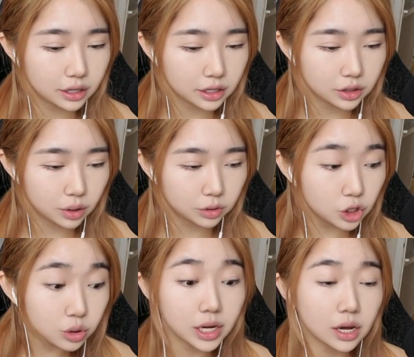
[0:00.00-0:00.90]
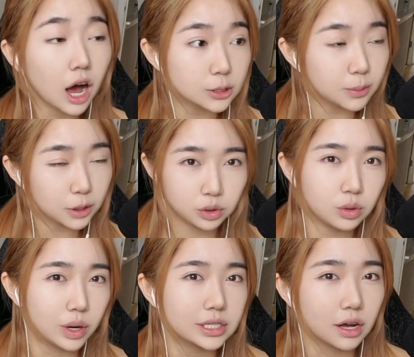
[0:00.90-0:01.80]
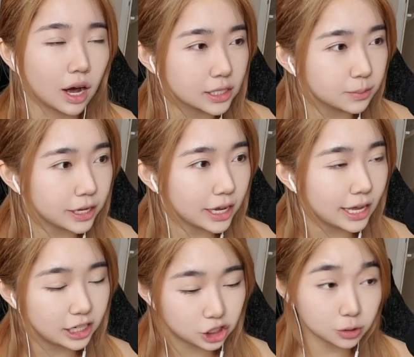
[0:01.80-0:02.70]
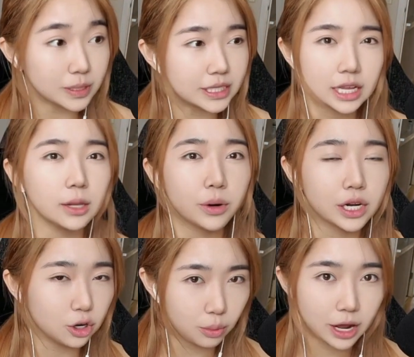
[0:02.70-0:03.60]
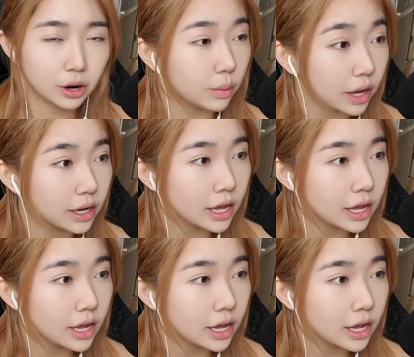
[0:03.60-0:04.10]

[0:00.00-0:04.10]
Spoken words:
You know, you can cosplay who you want to cosplay, and it should be celebrated no matter what.